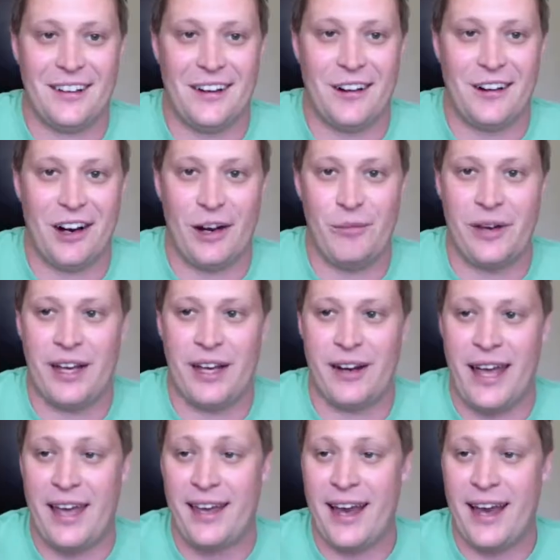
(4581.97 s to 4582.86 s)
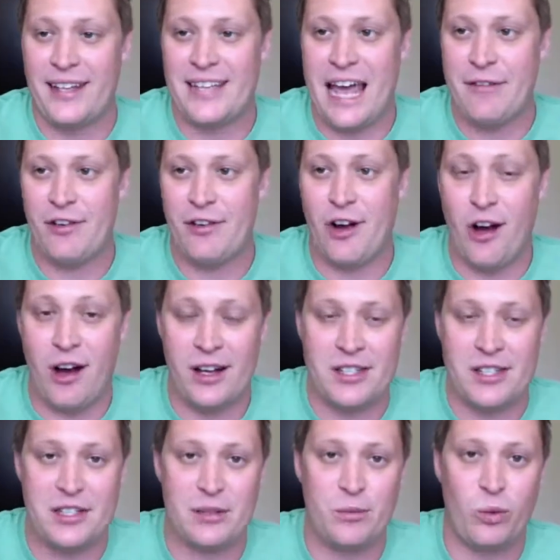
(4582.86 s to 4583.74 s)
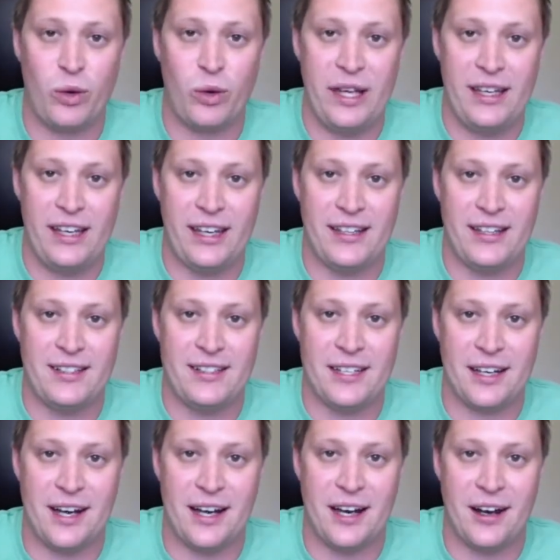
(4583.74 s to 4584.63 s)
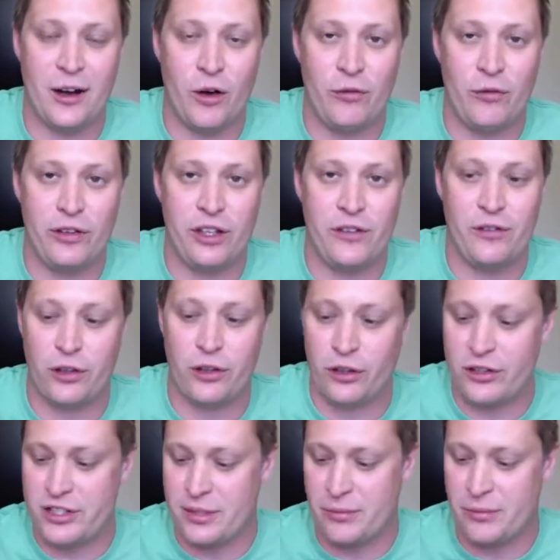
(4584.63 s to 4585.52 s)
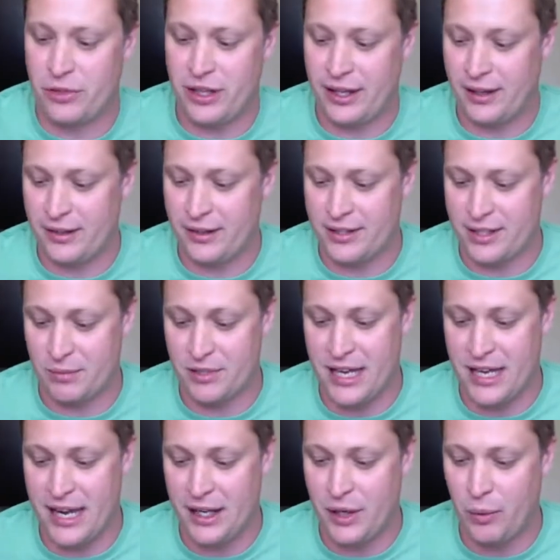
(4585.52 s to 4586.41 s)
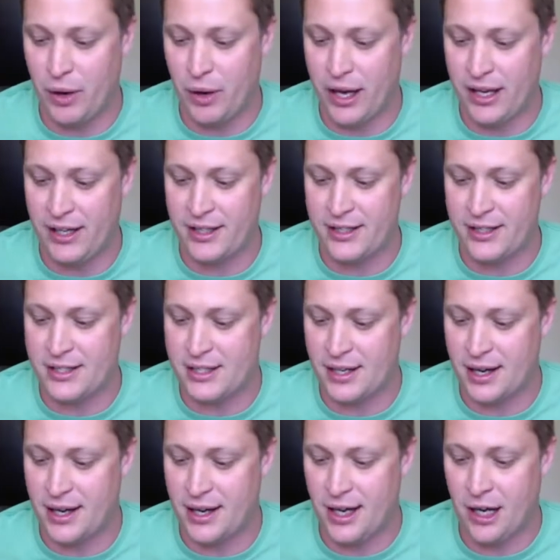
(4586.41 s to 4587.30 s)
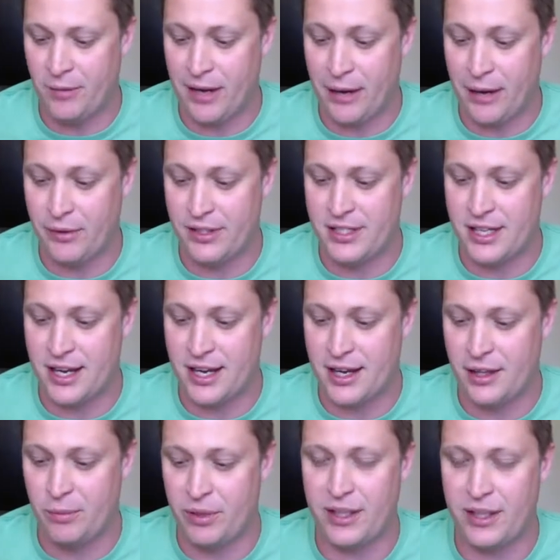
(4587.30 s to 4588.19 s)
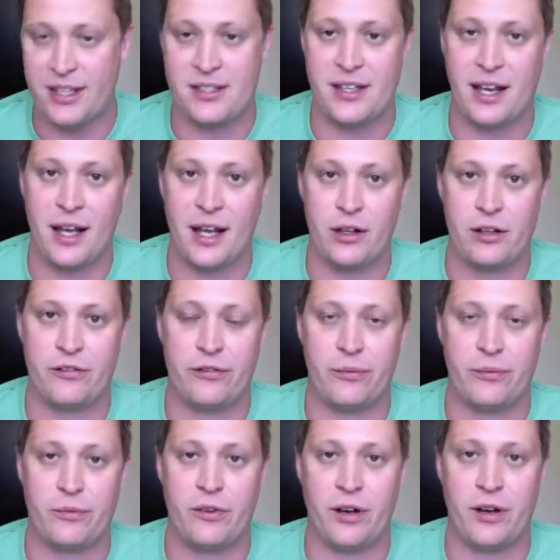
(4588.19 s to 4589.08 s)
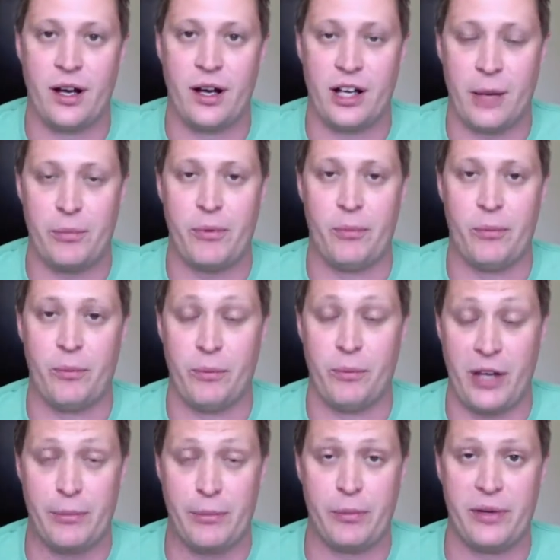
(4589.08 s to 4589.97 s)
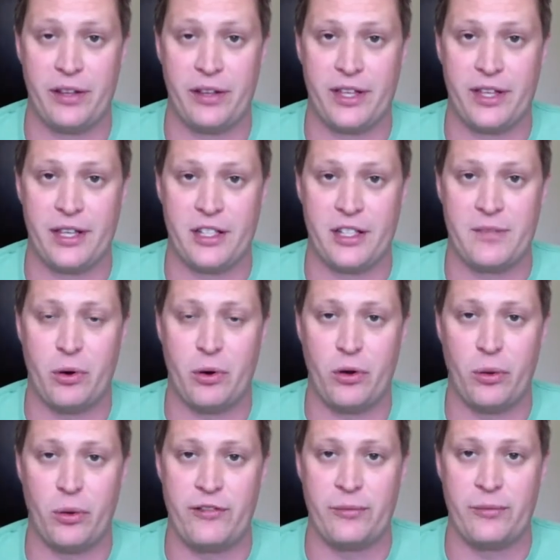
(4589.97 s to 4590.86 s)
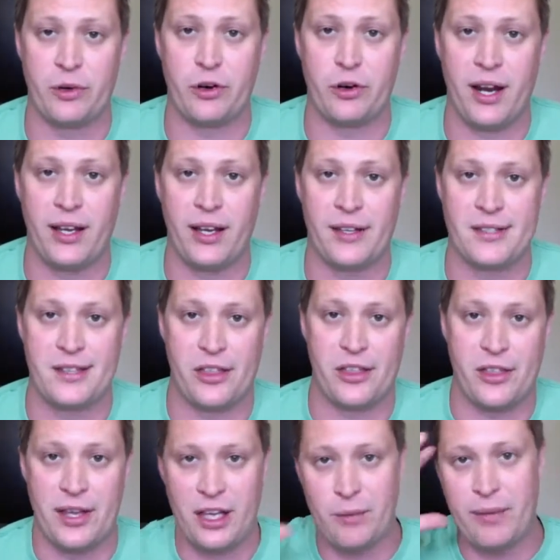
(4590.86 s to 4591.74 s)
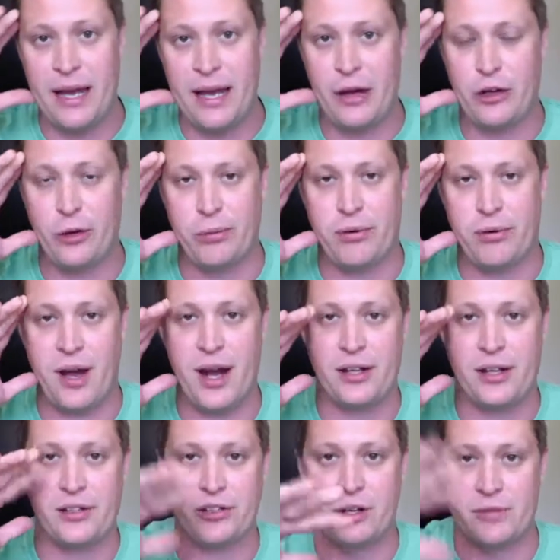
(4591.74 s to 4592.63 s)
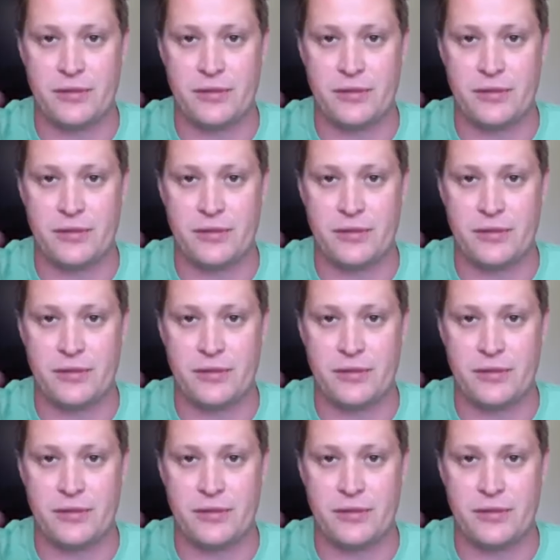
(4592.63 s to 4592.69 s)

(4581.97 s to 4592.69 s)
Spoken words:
right, man. Hey, guys, have an awesome weekend. Hopefully you've learned some things, some takeaways. I would say the biggest thing I learned from a couple big things pulling away from Craig is to think about your product in terms of a